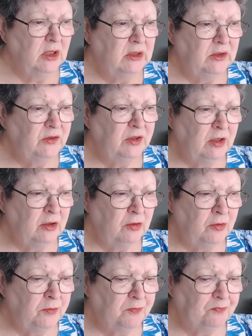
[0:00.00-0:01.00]

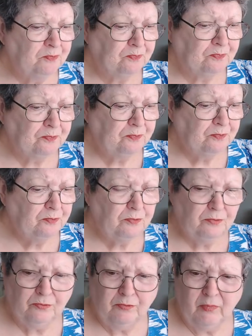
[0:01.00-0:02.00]
So,
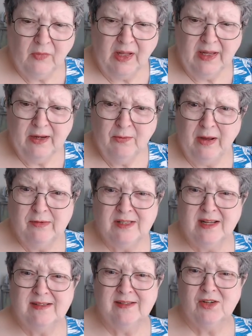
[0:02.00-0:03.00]
anyway, it was
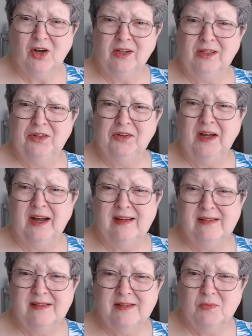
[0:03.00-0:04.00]
nice talking to you
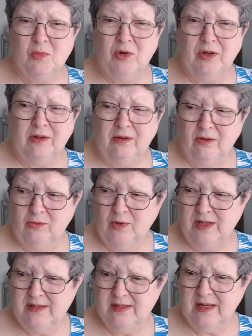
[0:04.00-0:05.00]
guys this morning on
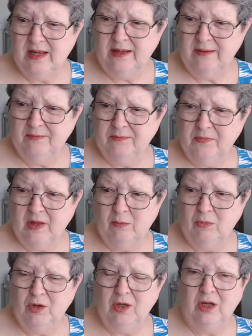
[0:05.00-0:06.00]
Wednesday. I'm
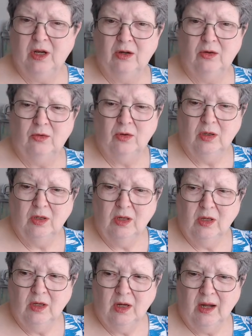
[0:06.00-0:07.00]
going to go,
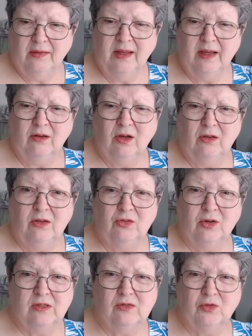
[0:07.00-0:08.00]
I think I'll go to the
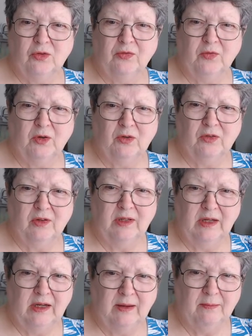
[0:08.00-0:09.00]
drugstore first and then
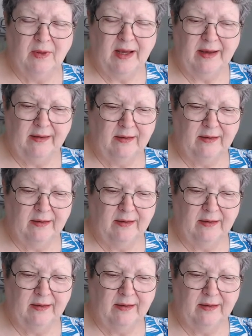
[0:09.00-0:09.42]
come back.